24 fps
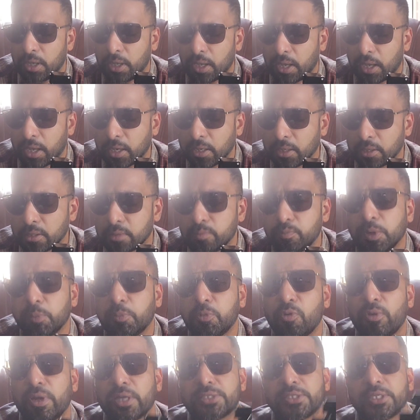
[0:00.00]
and
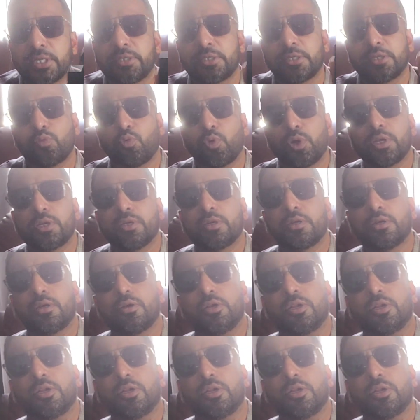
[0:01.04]
people were excited when